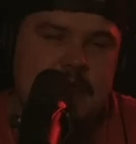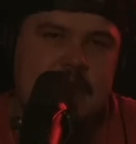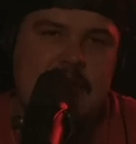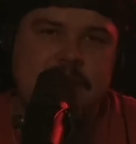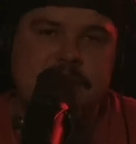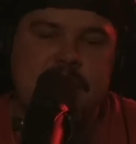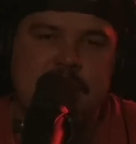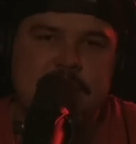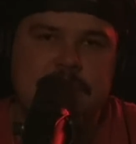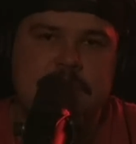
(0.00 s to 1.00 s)
and had
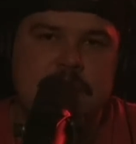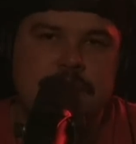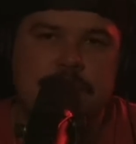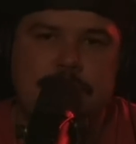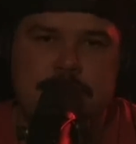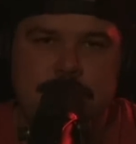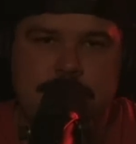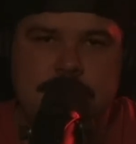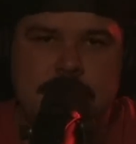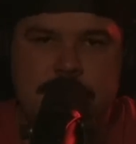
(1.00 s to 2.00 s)
signs of sexual
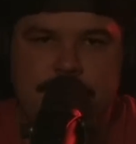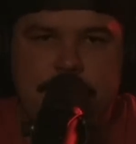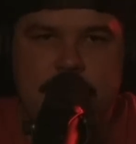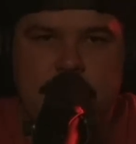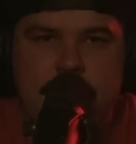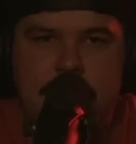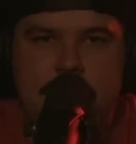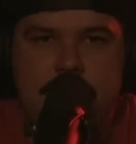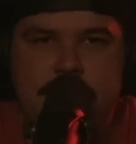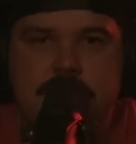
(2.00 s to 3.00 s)
abuse.
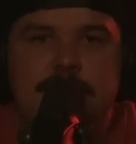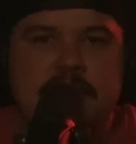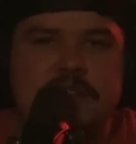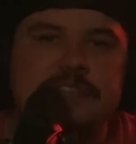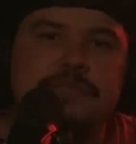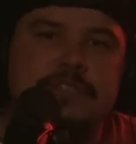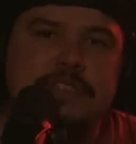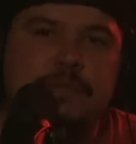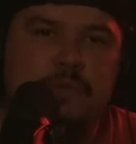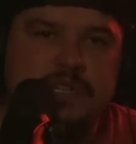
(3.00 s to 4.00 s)
Some thought this was
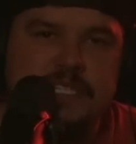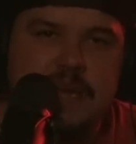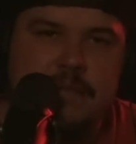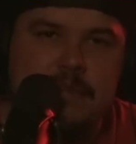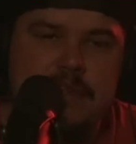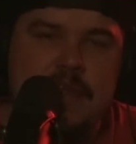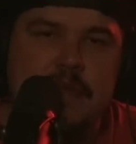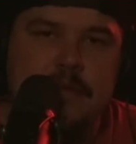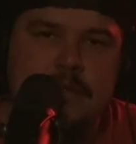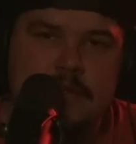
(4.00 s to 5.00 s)
just a one-time
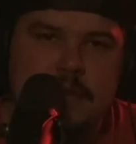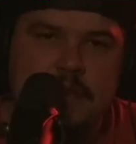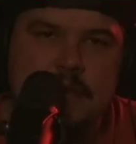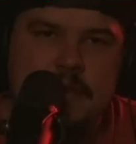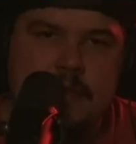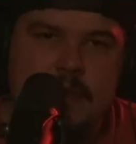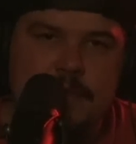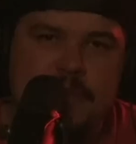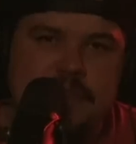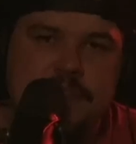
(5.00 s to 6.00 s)
thing,
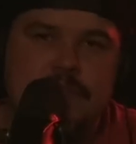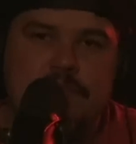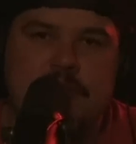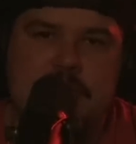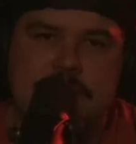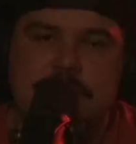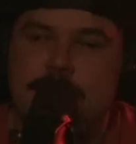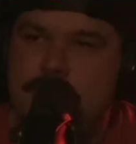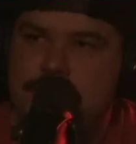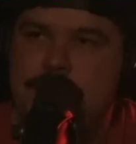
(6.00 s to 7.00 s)
but they soon realized it
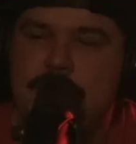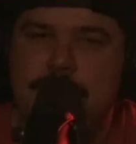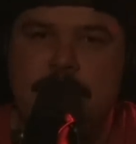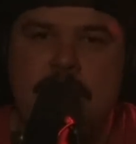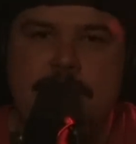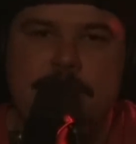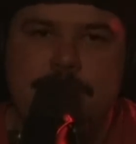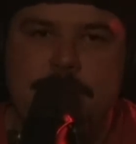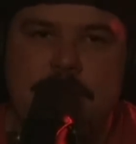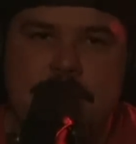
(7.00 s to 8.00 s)
was a much bigger
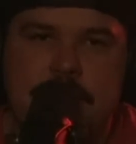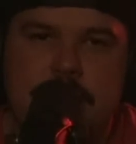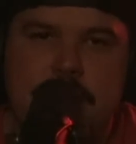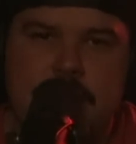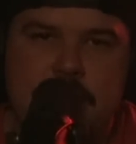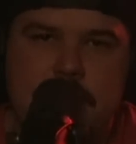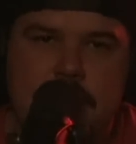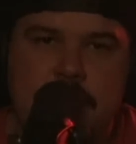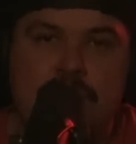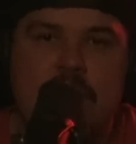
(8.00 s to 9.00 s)
problem.
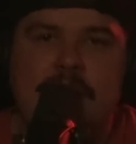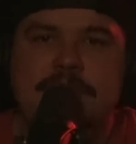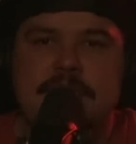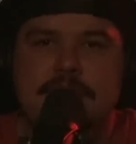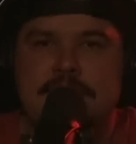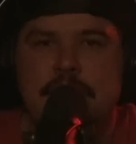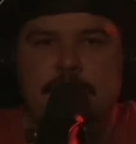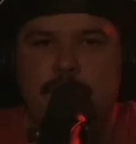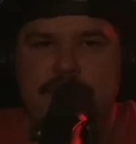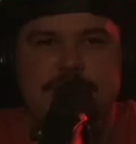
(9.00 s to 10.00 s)
The crimes against
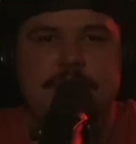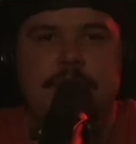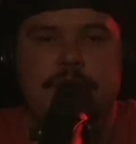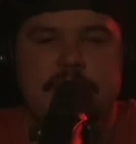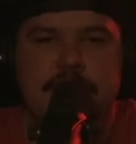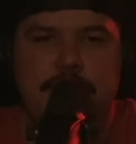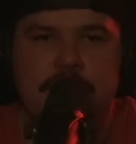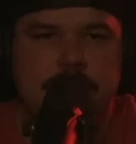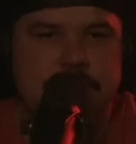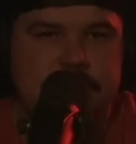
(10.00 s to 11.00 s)
young boys would only get
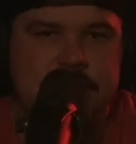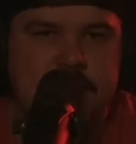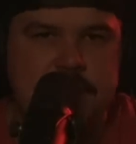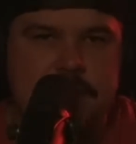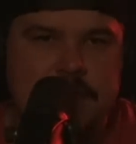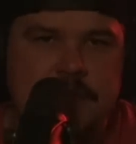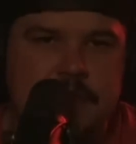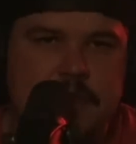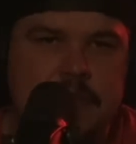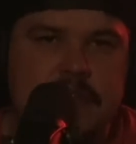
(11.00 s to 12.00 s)
worse.
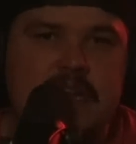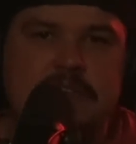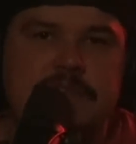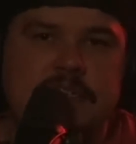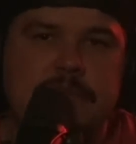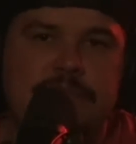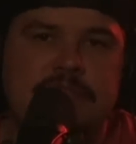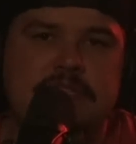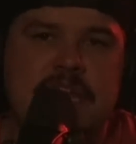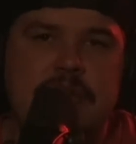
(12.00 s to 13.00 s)
The next victim
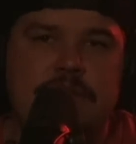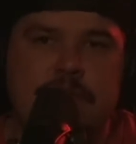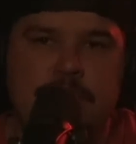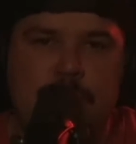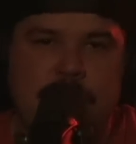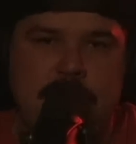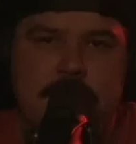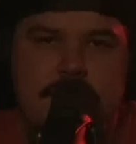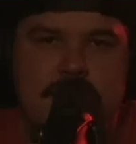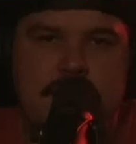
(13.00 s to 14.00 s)
was a 10-year-old boy